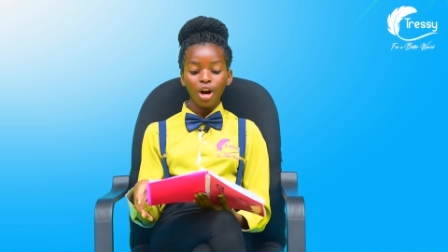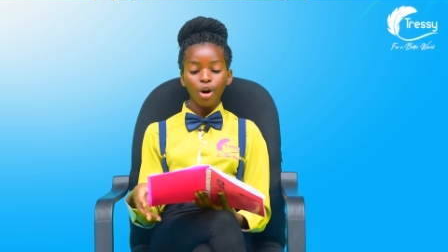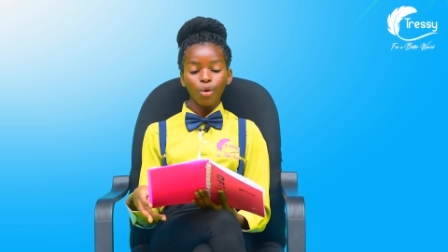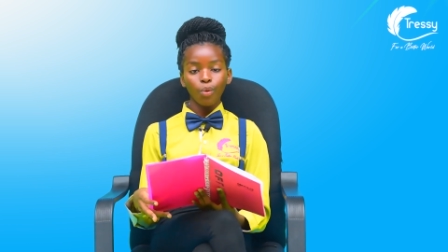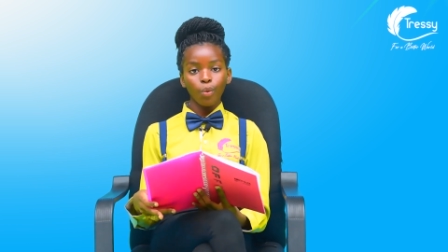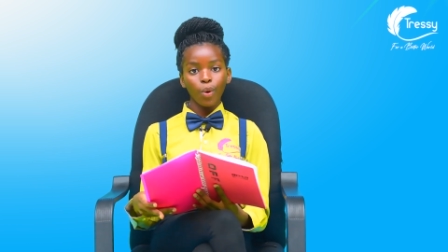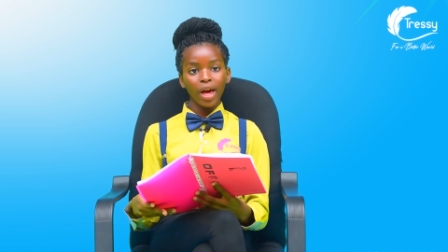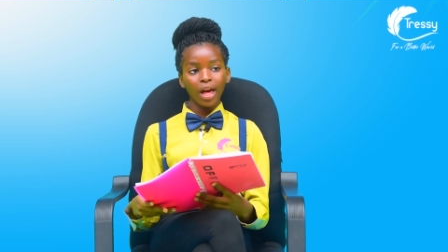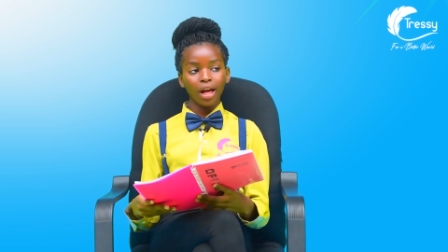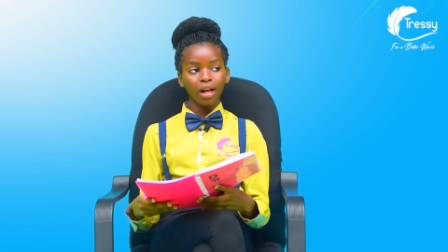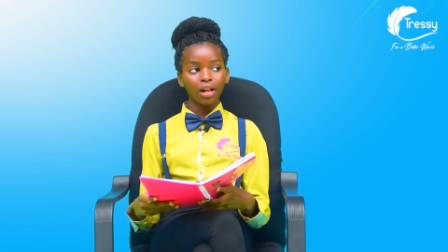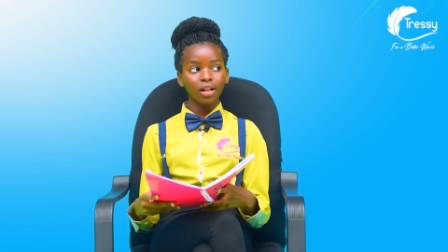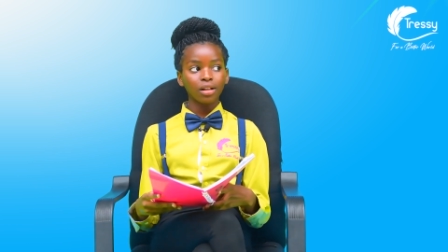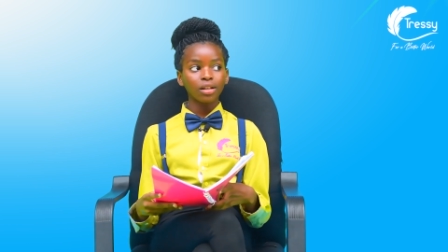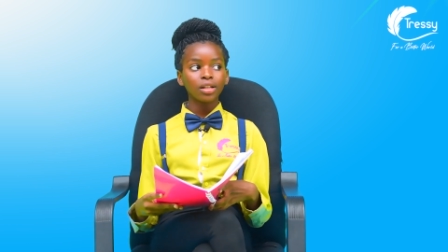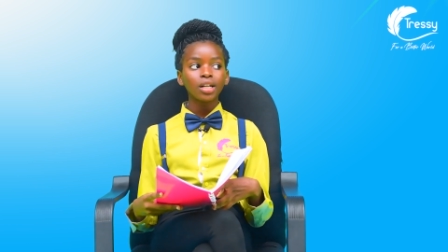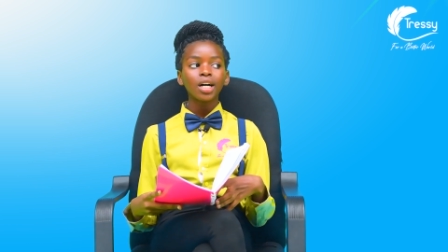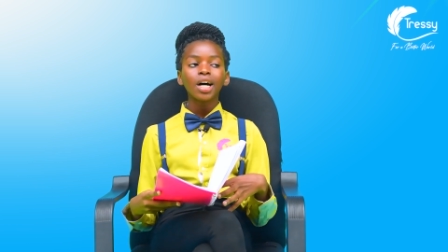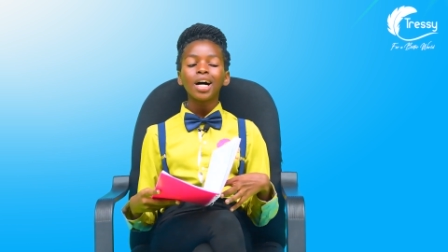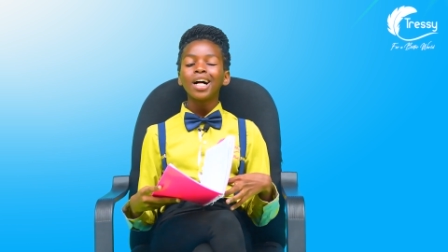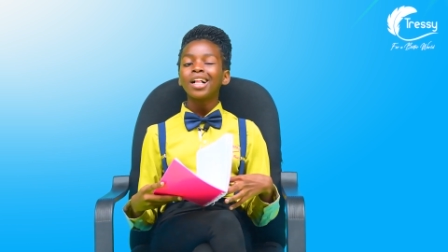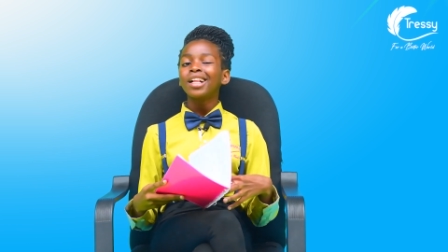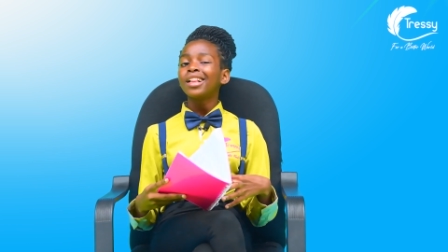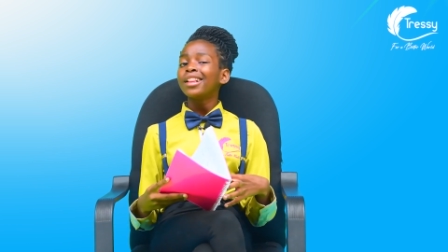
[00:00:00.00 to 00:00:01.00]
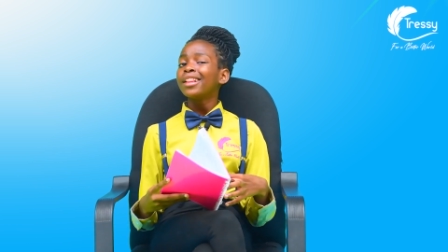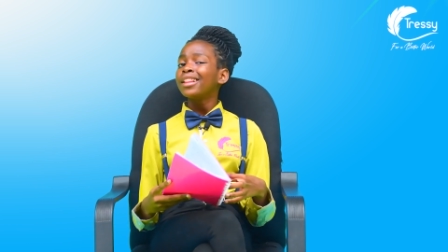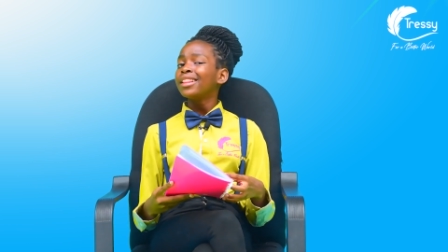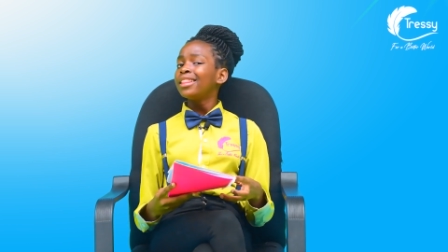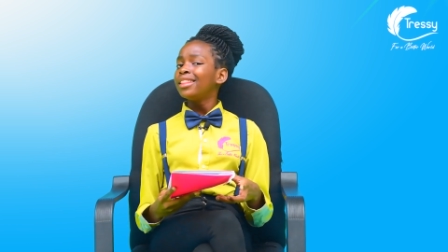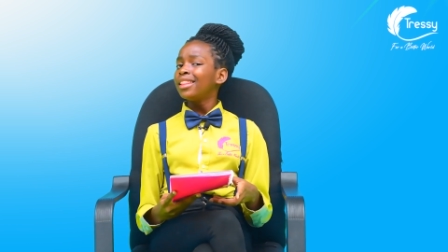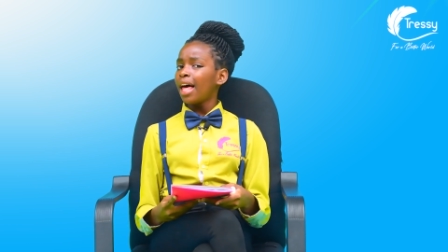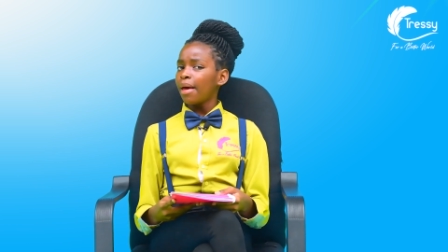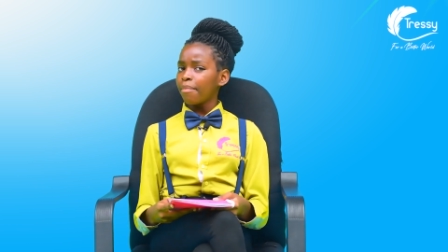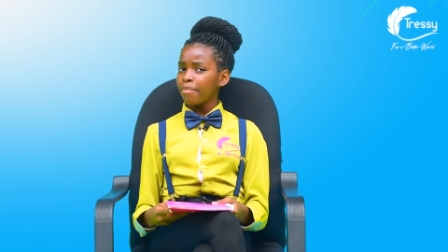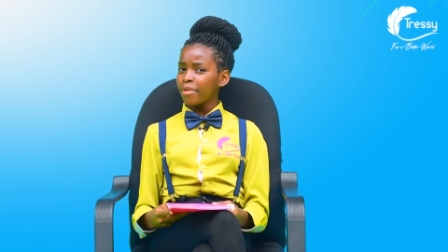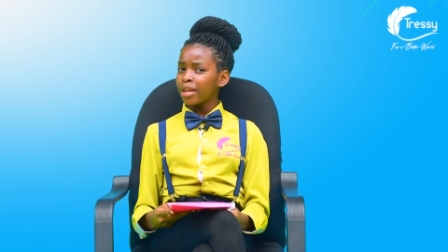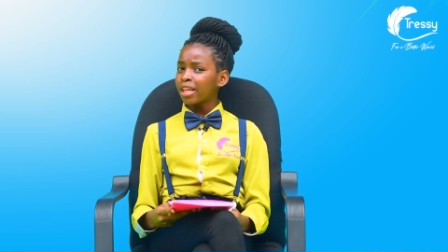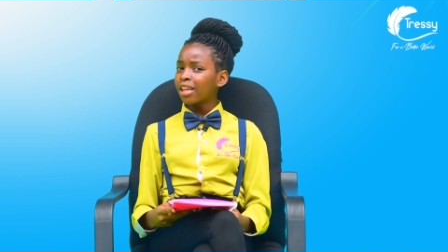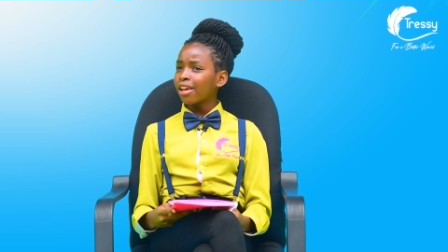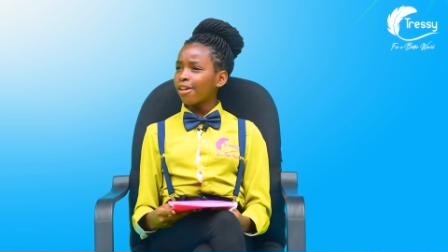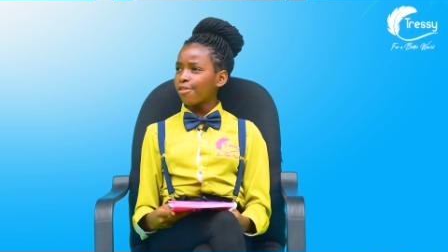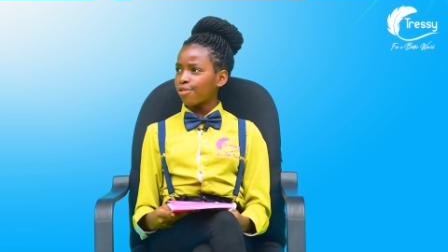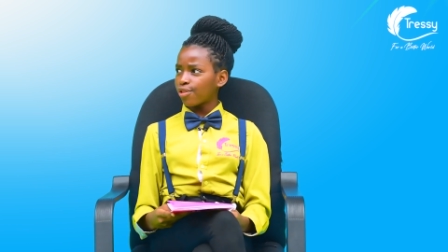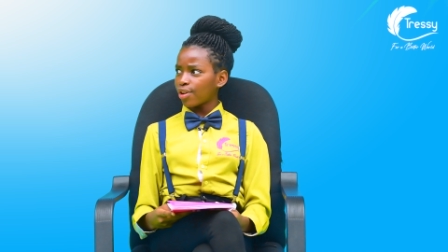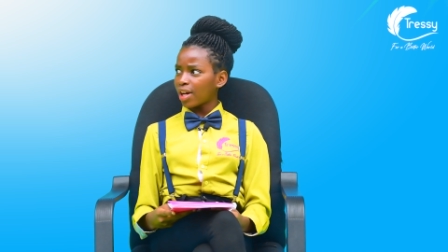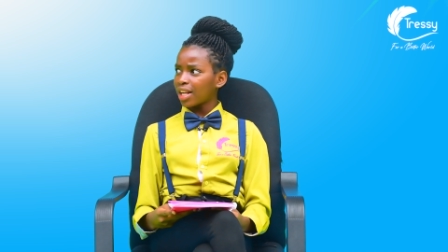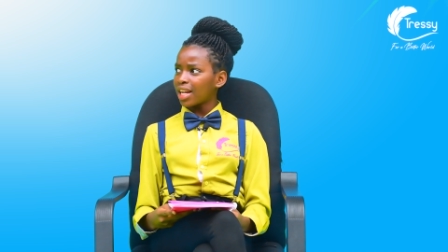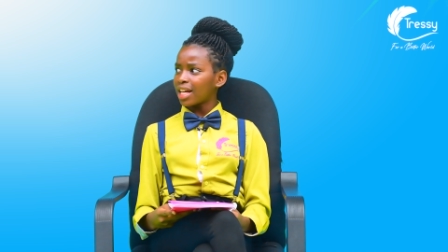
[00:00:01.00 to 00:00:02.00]
Well, let me
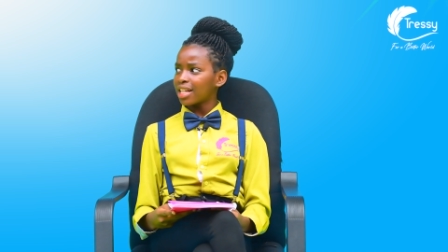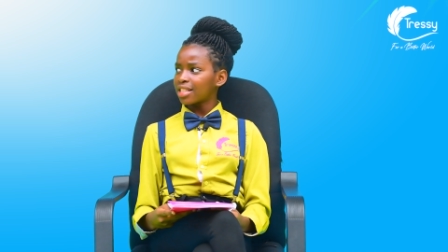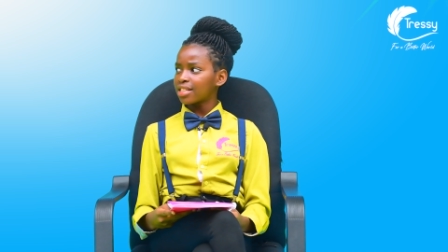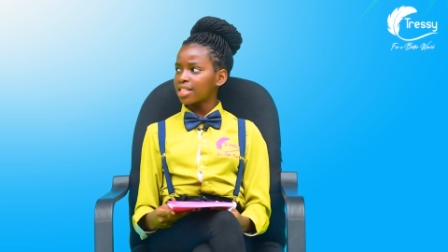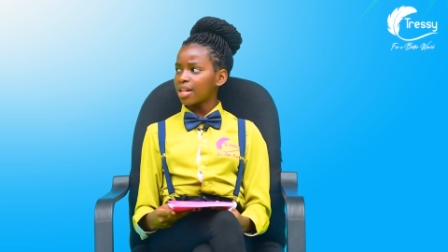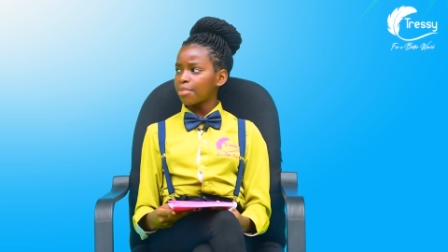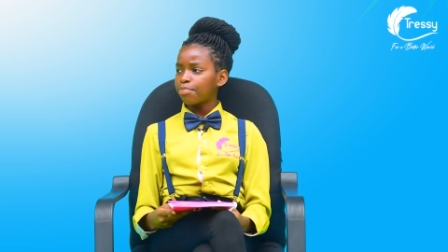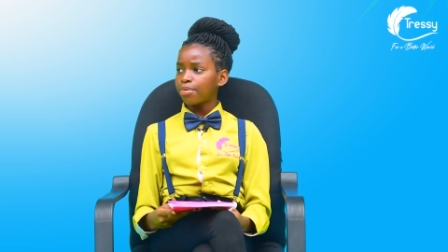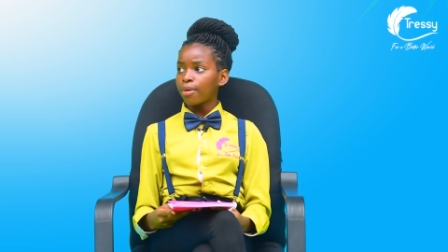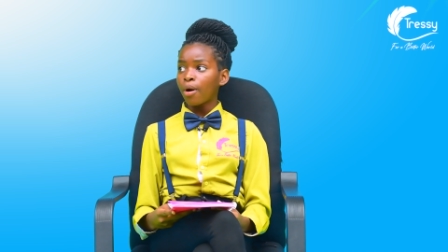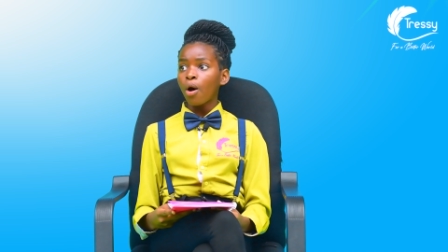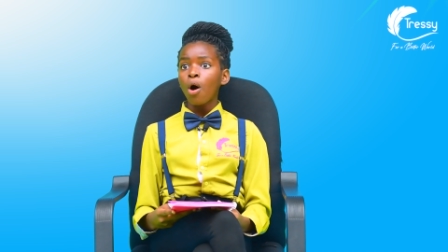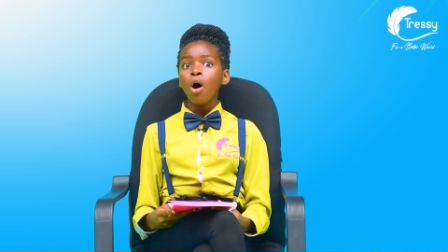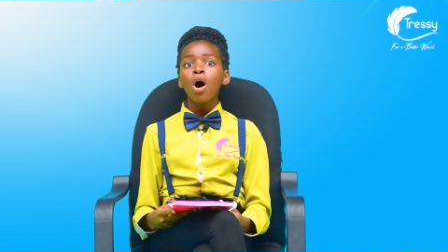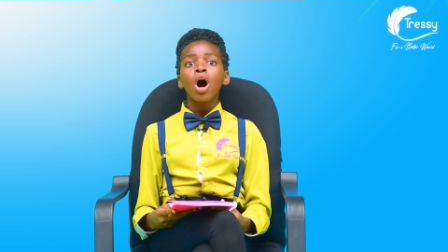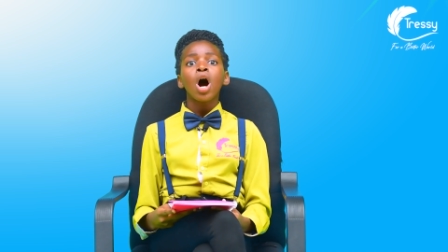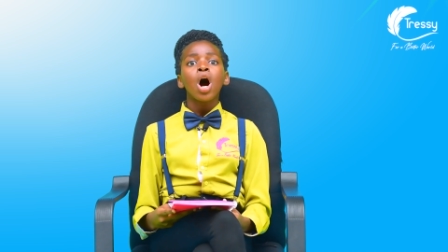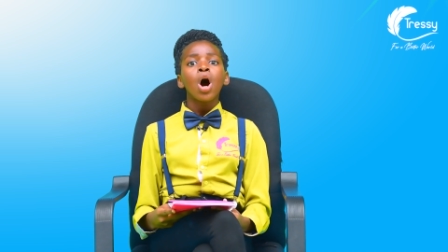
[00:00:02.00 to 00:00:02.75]
give you an example.